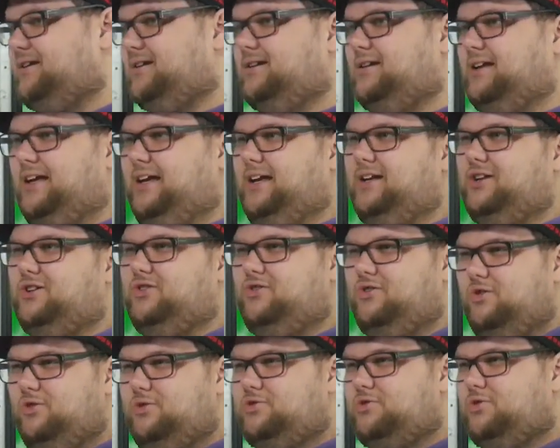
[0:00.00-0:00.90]
going to hit
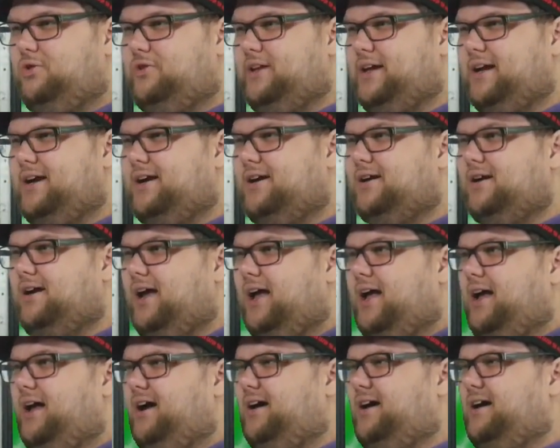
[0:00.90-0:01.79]
neutral there.
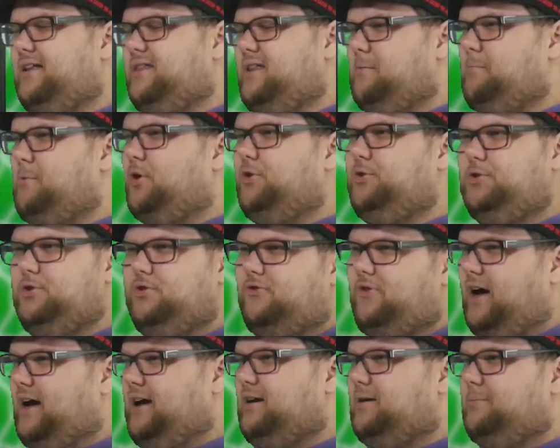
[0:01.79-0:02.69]
They both do
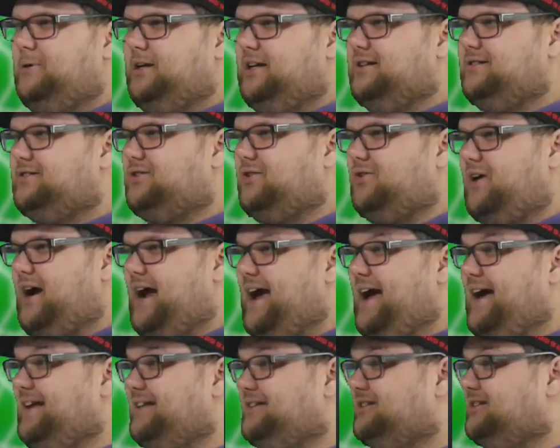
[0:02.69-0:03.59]
fine up against
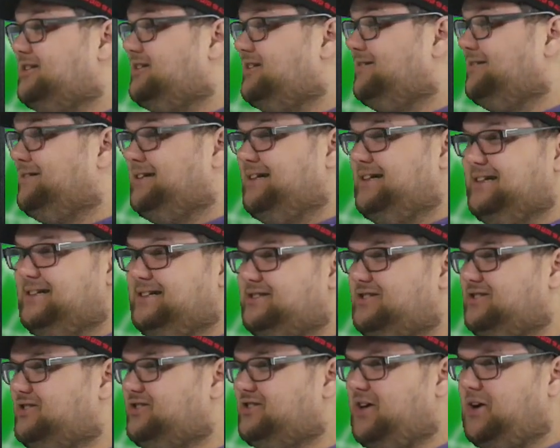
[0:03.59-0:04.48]
grass,
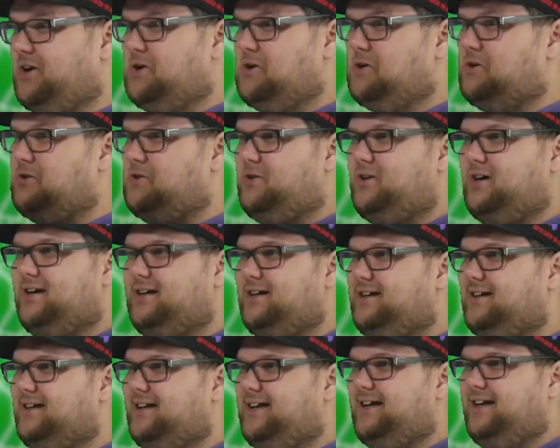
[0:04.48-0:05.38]
so
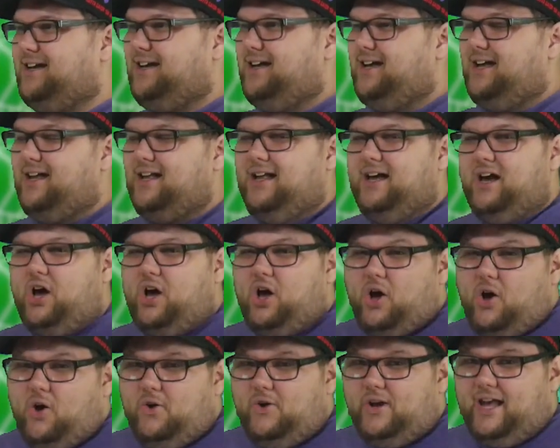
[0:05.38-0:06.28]

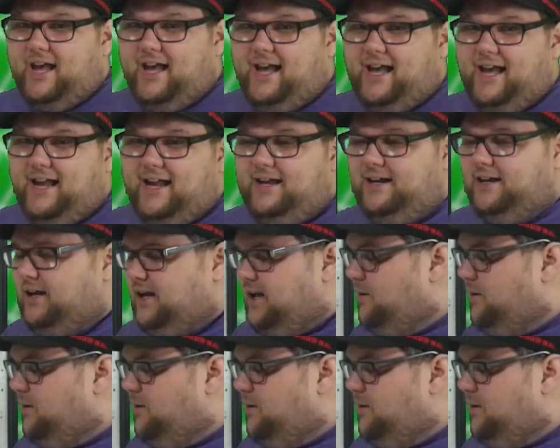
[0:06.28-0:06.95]
okay.